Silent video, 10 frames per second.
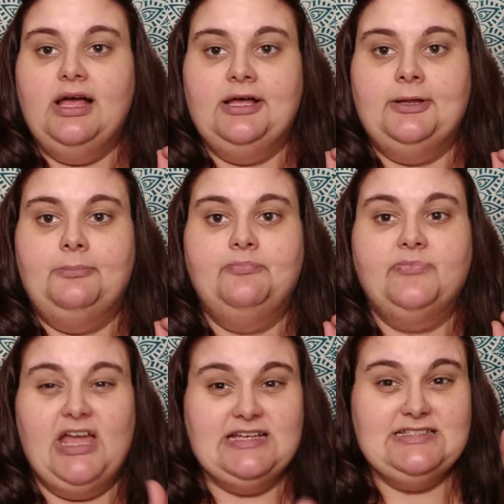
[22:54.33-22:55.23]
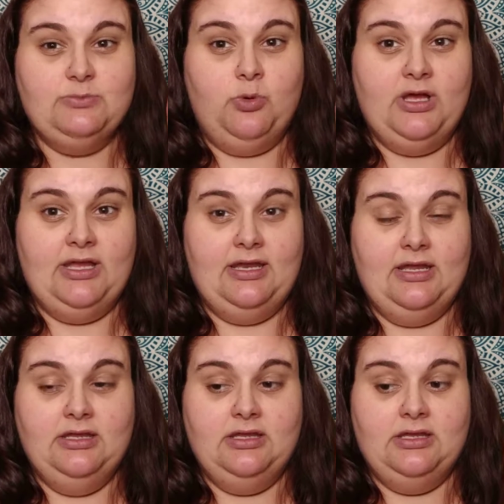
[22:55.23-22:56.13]
I did
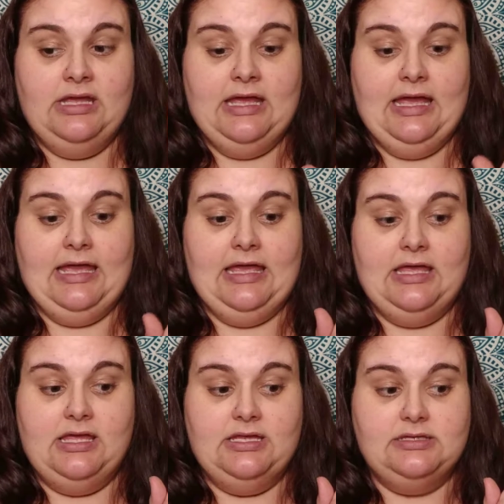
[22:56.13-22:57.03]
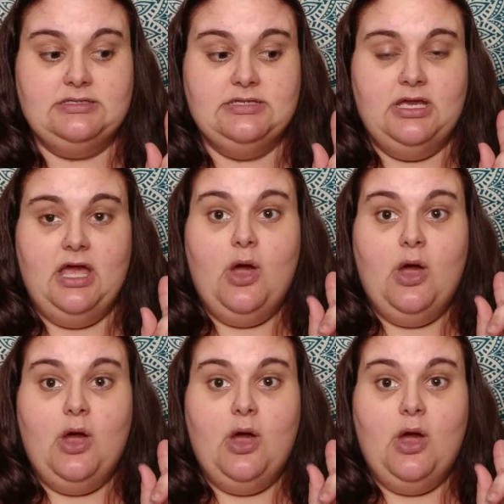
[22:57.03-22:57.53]
one and